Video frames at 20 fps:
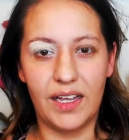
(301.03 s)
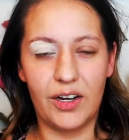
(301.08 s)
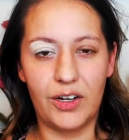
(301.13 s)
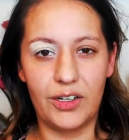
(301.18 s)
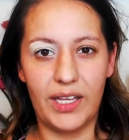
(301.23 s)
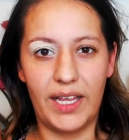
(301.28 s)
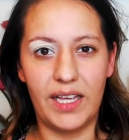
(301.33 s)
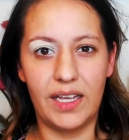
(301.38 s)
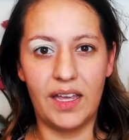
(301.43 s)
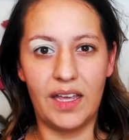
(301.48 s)
or
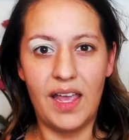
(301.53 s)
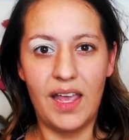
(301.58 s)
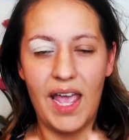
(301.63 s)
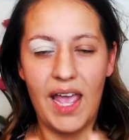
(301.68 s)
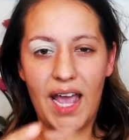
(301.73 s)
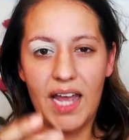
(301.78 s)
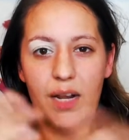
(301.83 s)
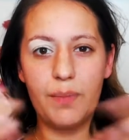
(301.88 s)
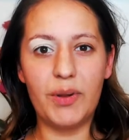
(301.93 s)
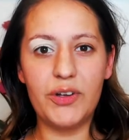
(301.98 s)
like
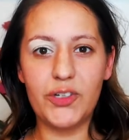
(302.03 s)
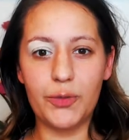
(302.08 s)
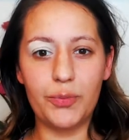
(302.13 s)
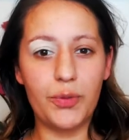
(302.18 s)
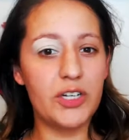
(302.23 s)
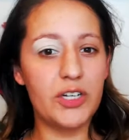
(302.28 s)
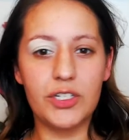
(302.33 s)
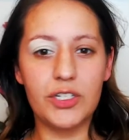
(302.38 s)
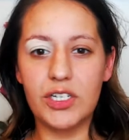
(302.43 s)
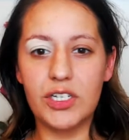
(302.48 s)
I had a bunch of
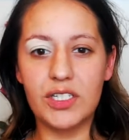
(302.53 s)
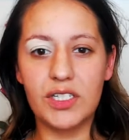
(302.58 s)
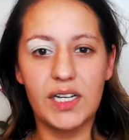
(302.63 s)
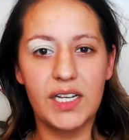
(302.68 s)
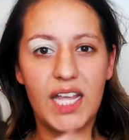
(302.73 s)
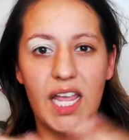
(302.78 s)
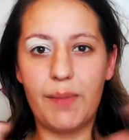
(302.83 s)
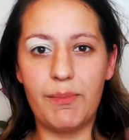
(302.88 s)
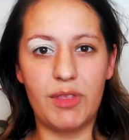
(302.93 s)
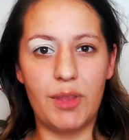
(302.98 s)
brushes and it
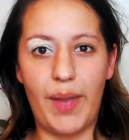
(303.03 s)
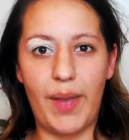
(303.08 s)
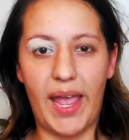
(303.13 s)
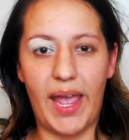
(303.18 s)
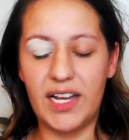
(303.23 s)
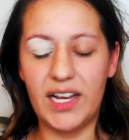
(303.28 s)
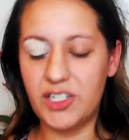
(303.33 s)
came in the bag.